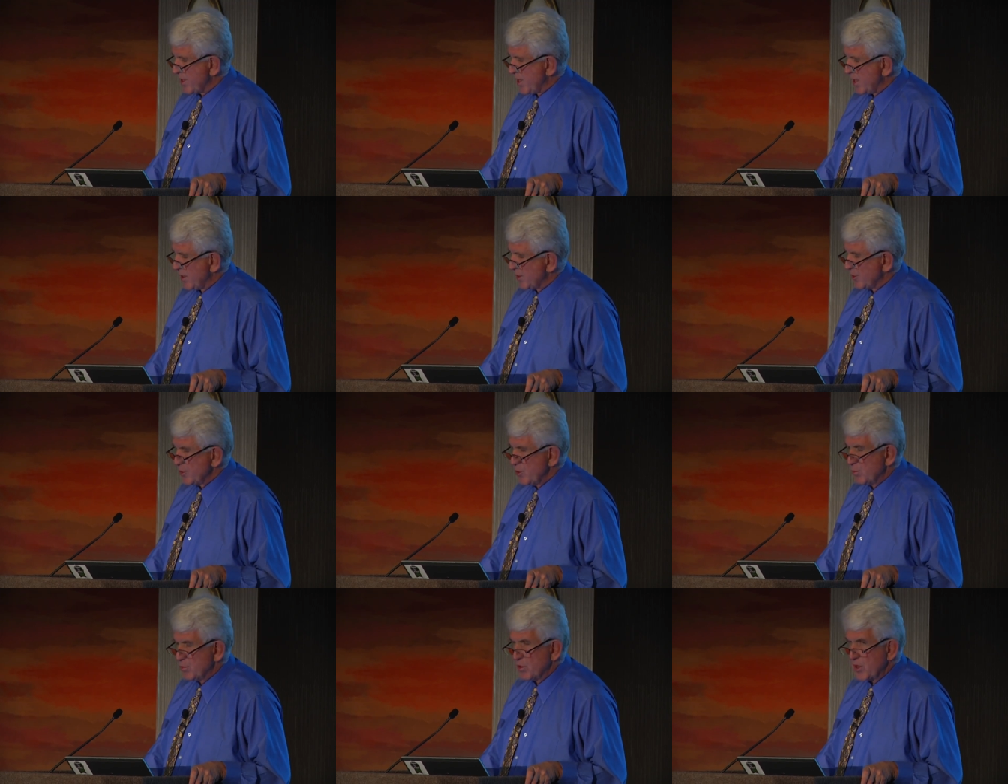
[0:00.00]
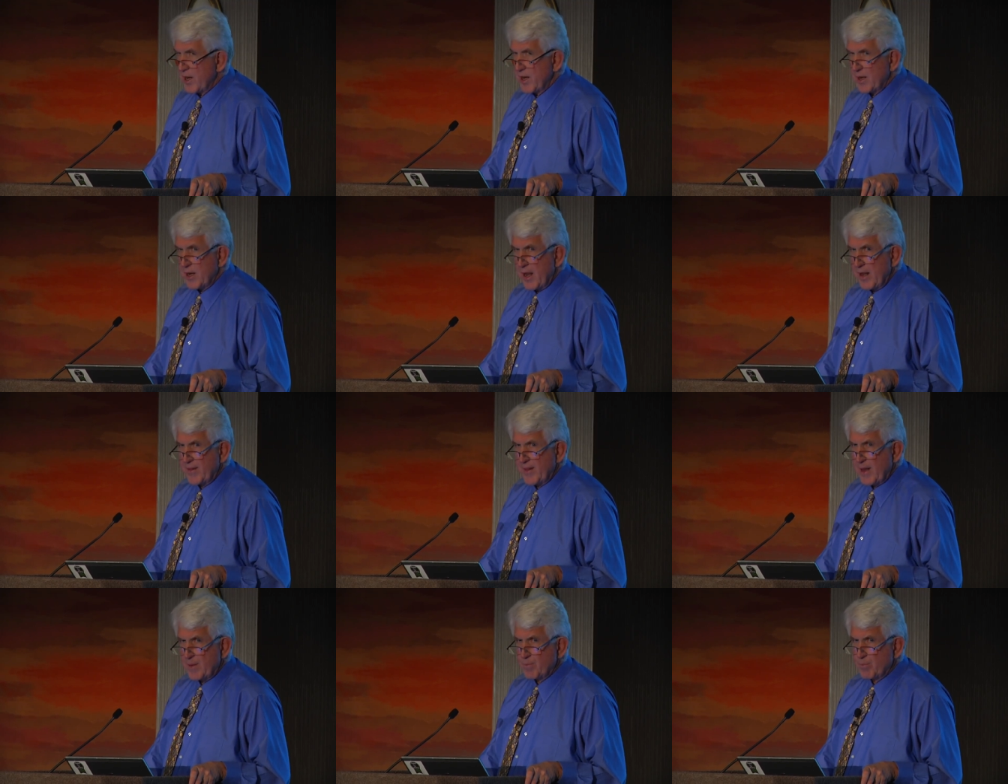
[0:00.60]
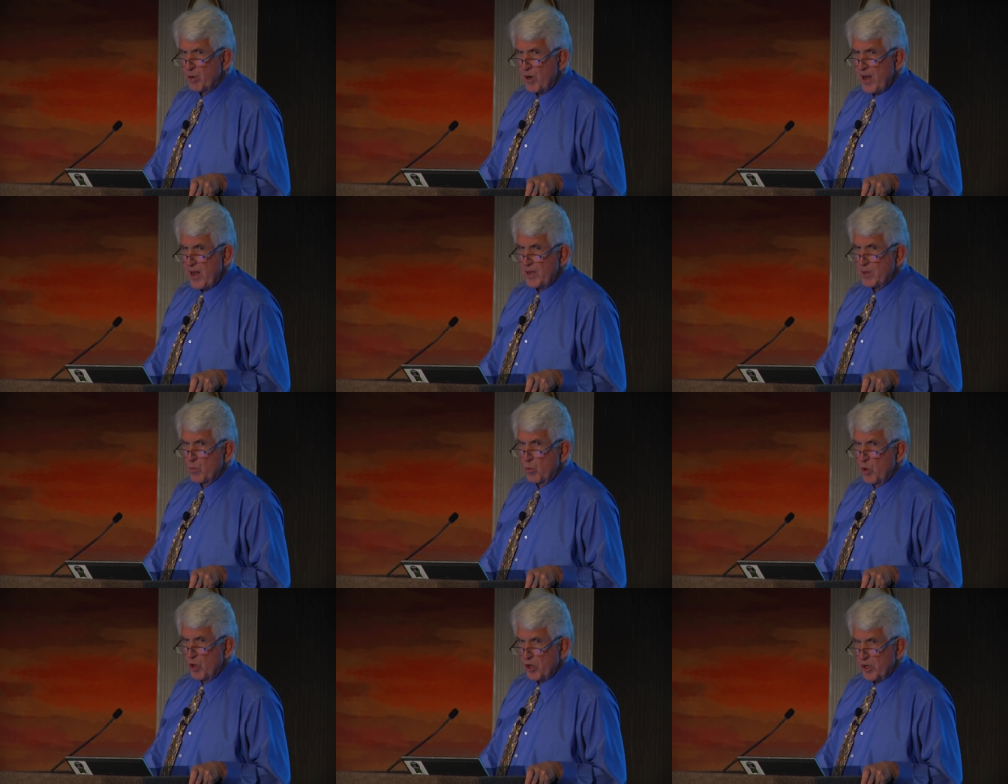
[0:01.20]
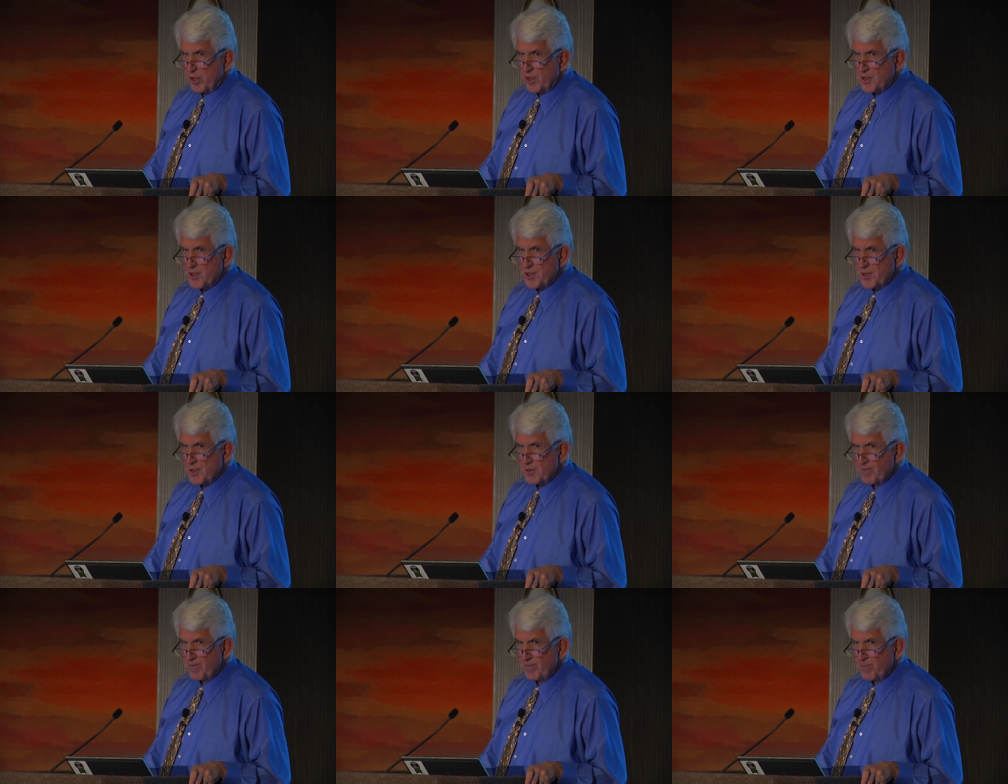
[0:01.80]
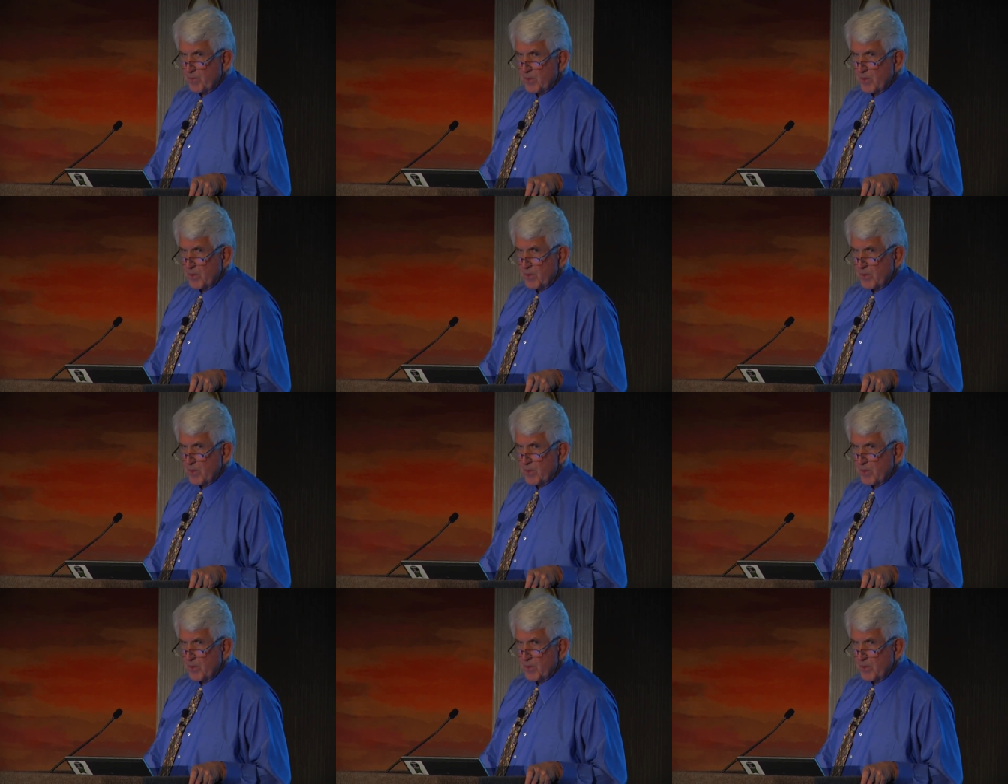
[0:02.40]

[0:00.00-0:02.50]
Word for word: that I'll enumerate, and that brand works.